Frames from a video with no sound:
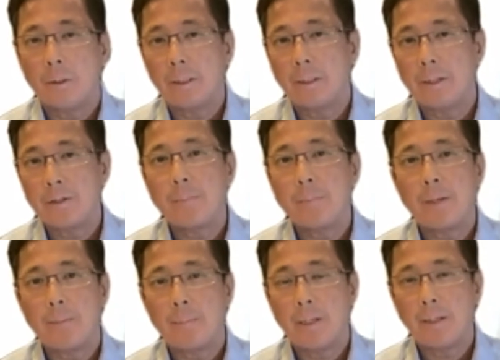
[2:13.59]
an
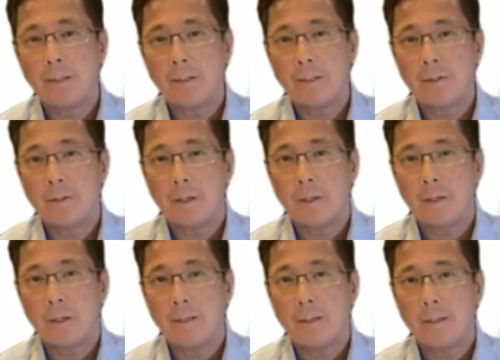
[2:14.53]
SPP that's
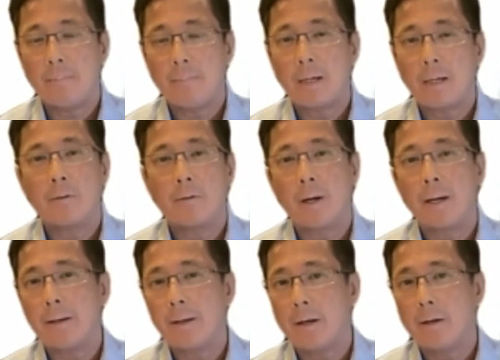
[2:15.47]
uh, in market
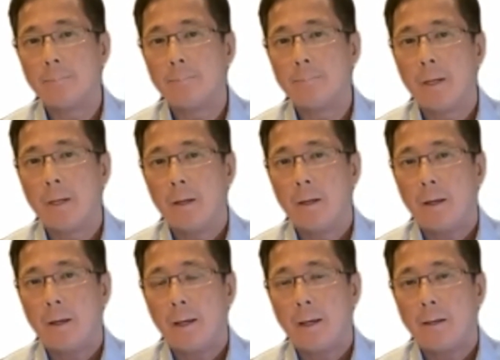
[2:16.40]
right now,
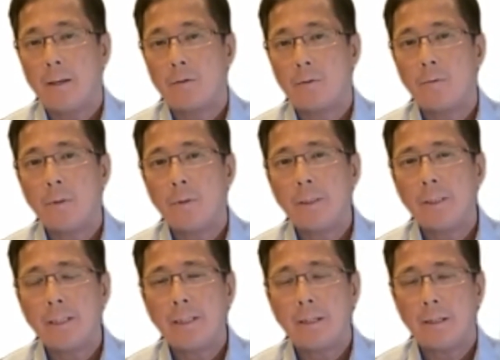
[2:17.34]
and
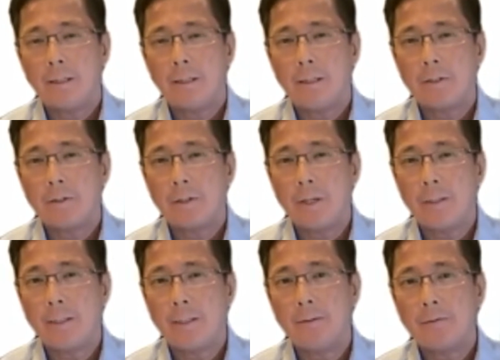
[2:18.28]
really, it's
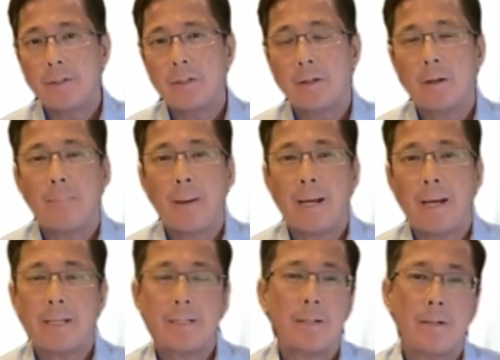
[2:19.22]
it gives us the
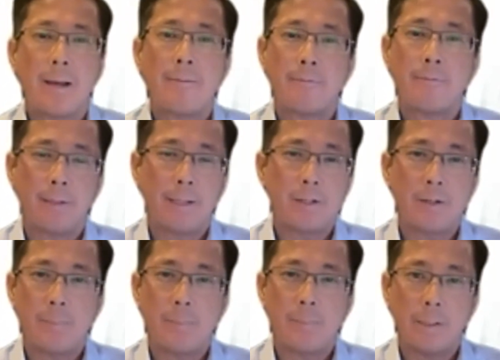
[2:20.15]
capacity to have
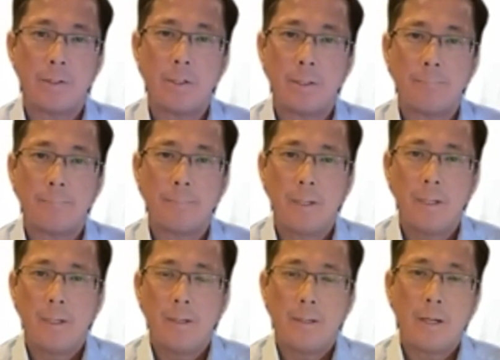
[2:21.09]
flexibility.
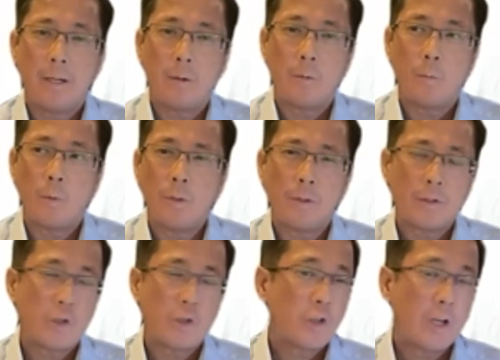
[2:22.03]
Now, we're
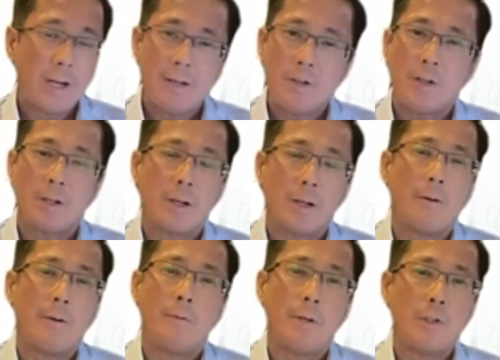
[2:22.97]
not changing
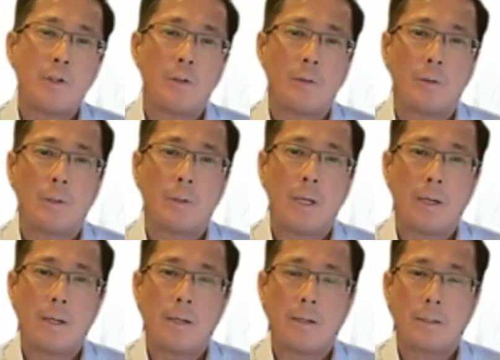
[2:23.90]
our original
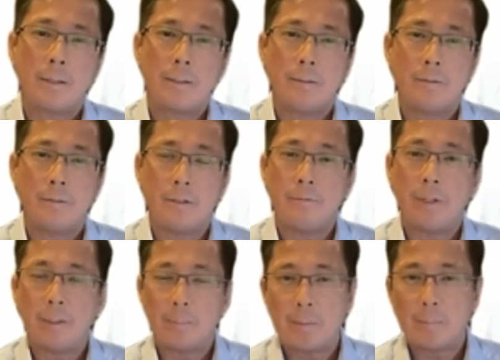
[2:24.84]
uh,
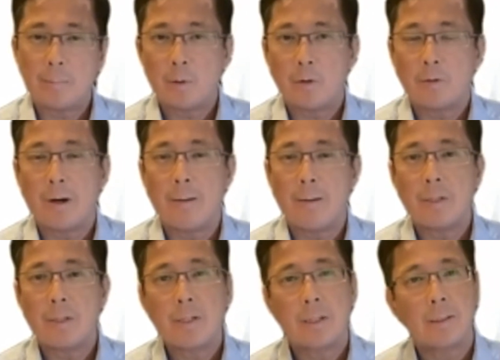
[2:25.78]
development program,
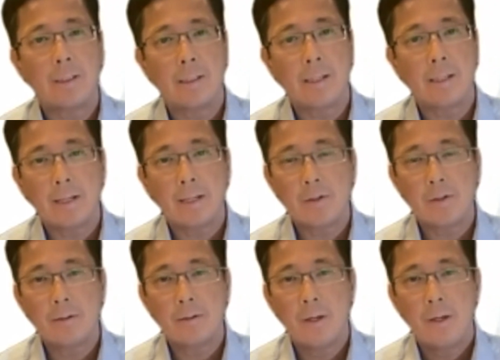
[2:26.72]
particularly in
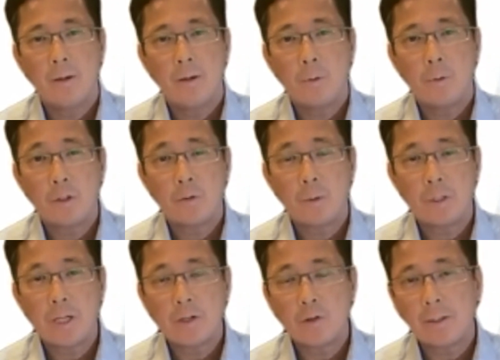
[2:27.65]
cancer, which,
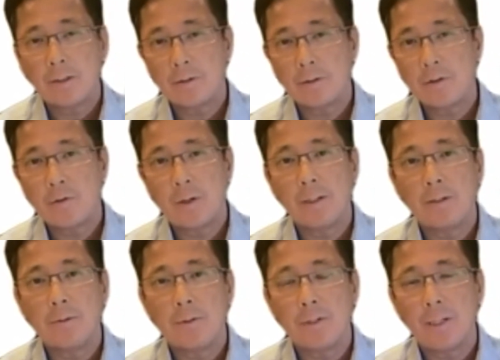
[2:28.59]
which actually in Australia
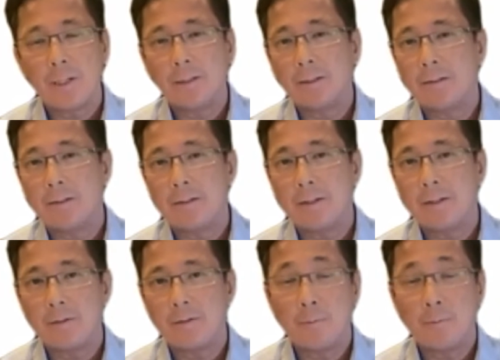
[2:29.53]
and New Zealand is,
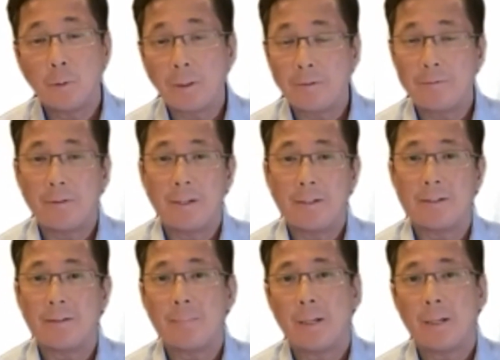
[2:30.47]
is fully
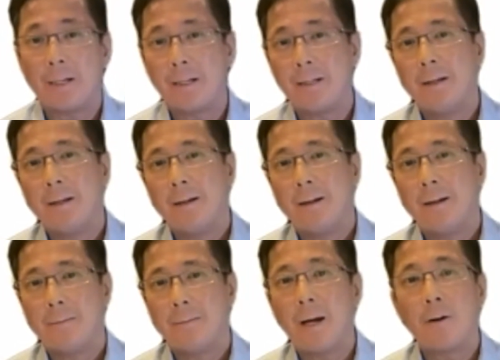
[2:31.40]
funded by
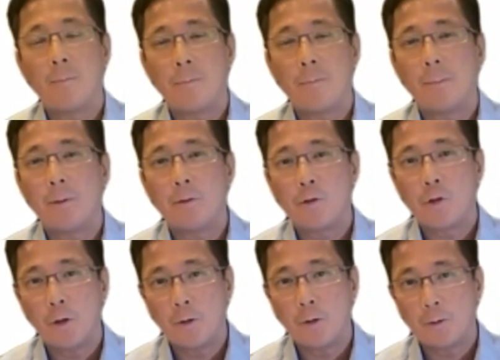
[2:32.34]
um, RMW
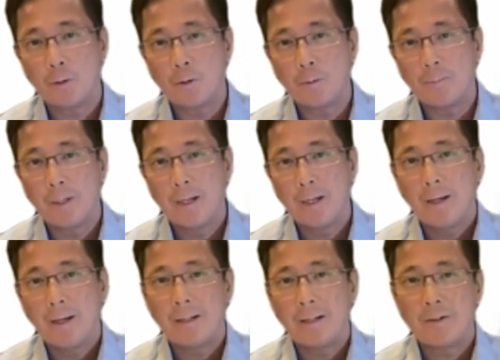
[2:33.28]
Cho Group.
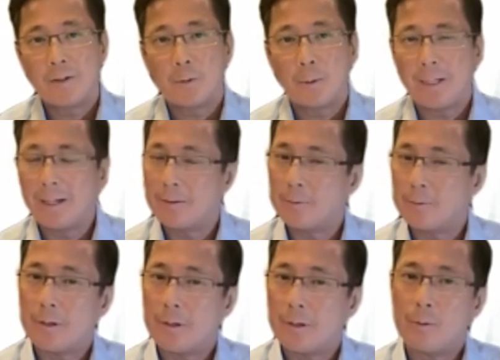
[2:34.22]
And so we kind
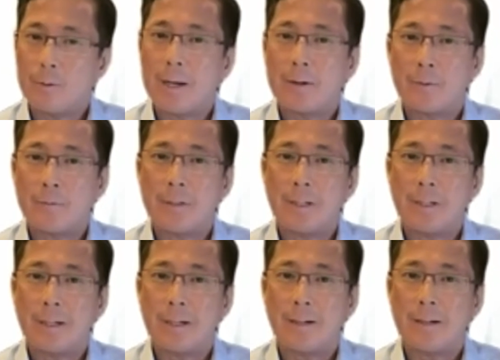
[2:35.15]
of write off
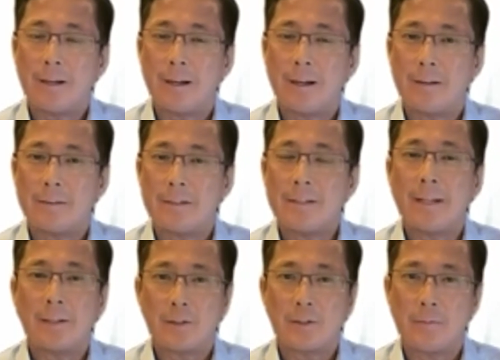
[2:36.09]
the, uh, uh, the
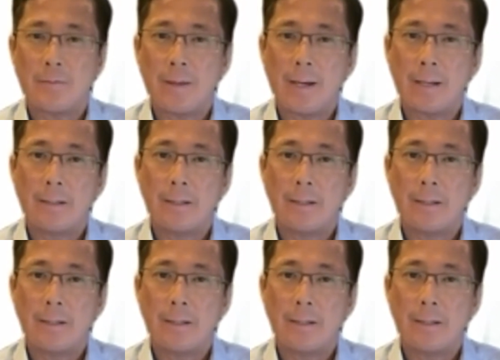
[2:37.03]
tails of that.